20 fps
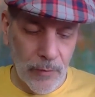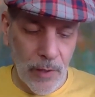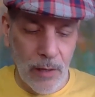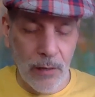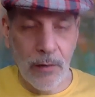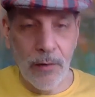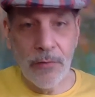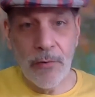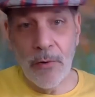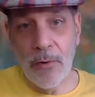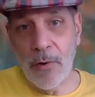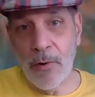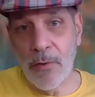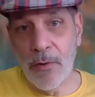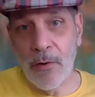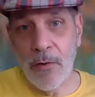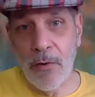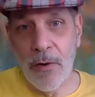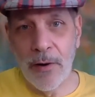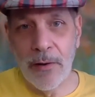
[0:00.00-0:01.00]
I'm going to throw another
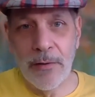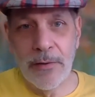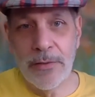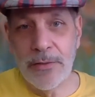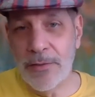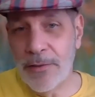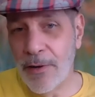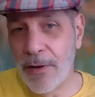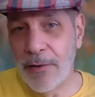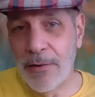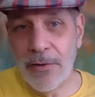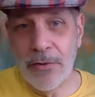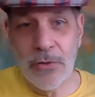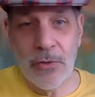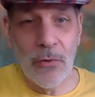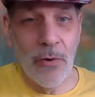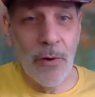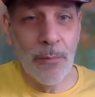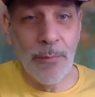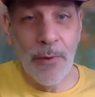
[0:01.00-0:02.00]
card because, you know, you're
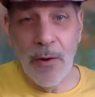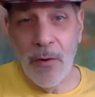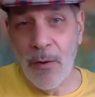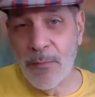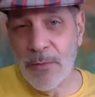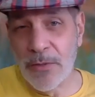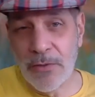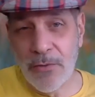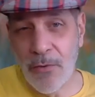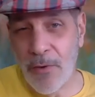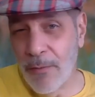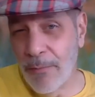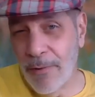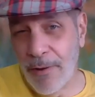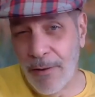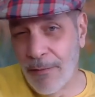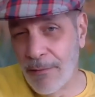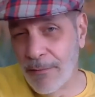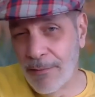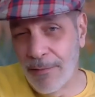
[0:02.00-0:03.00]
Scorpio, I'm a
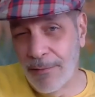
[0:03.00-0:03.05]
Scorpio.